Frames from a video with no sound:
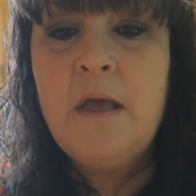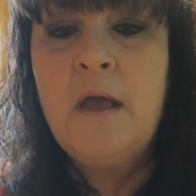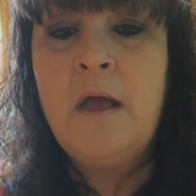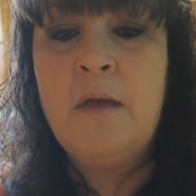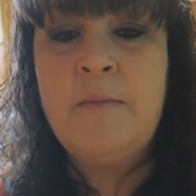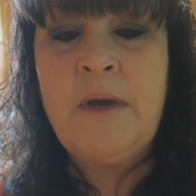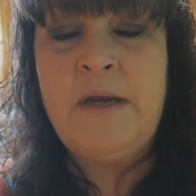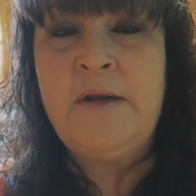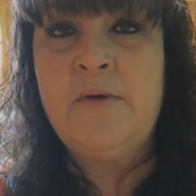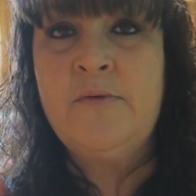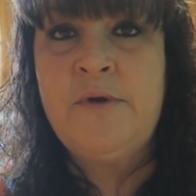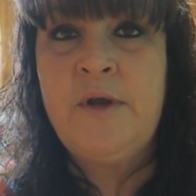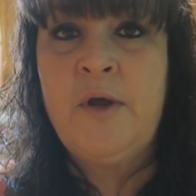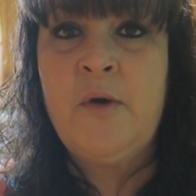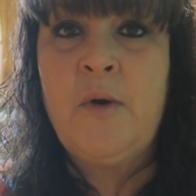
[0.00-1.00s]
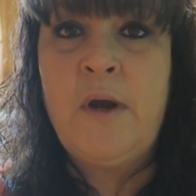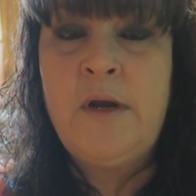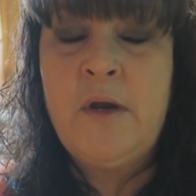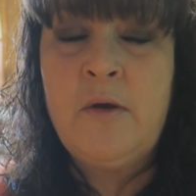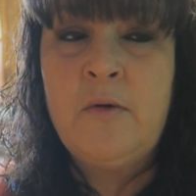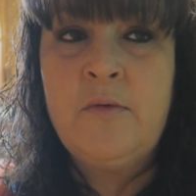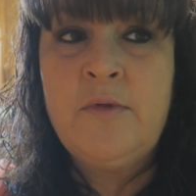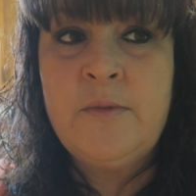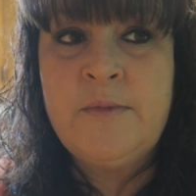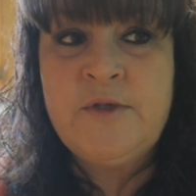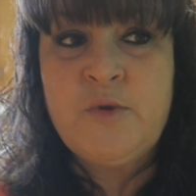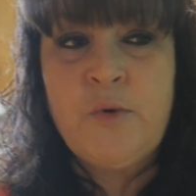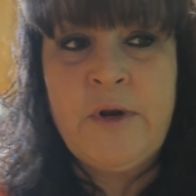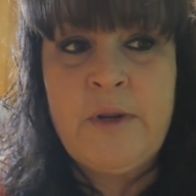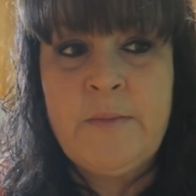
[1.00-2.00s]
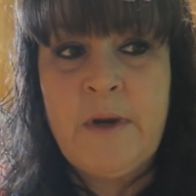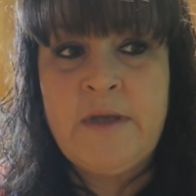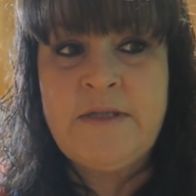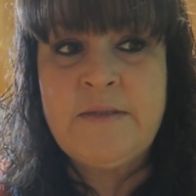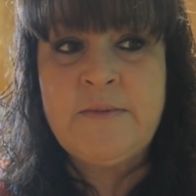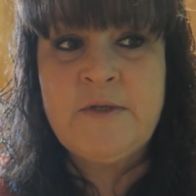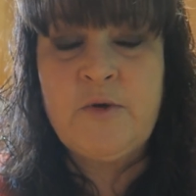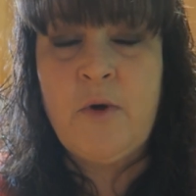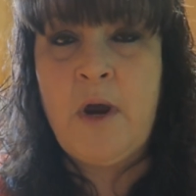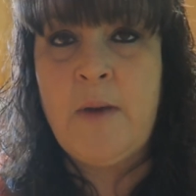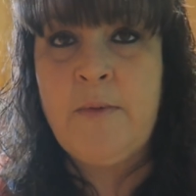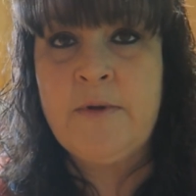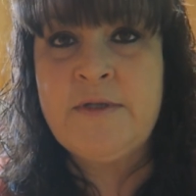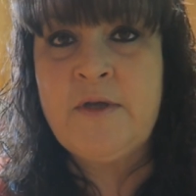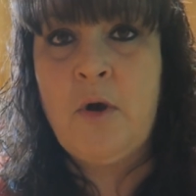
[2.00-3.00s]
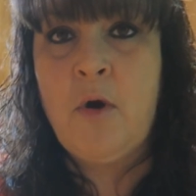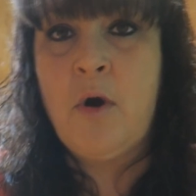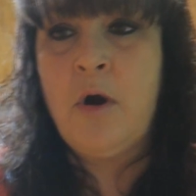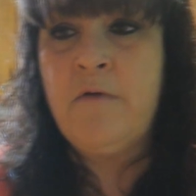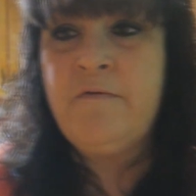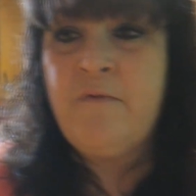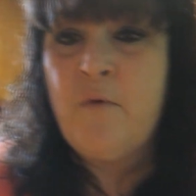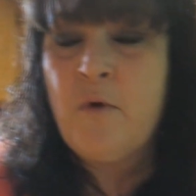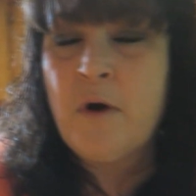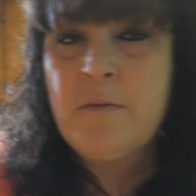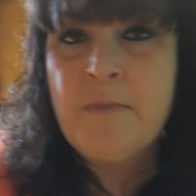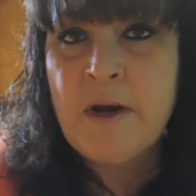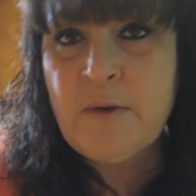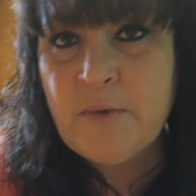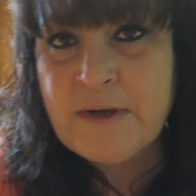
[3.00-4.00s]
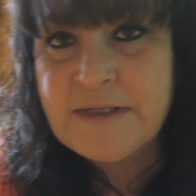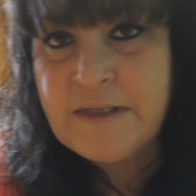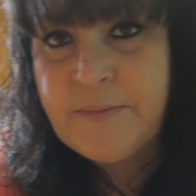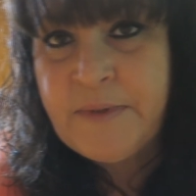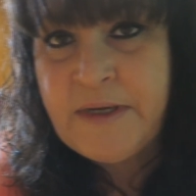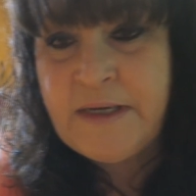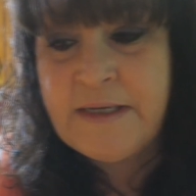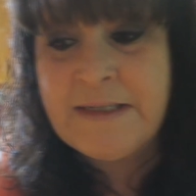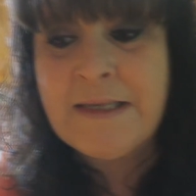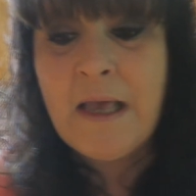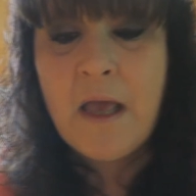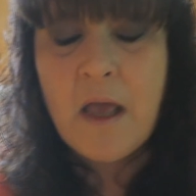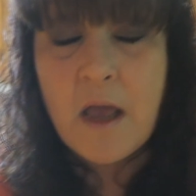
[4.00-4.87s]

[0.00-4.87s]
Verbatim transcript: Um, I don't know. I know the majority of my subscribers are for my recipes.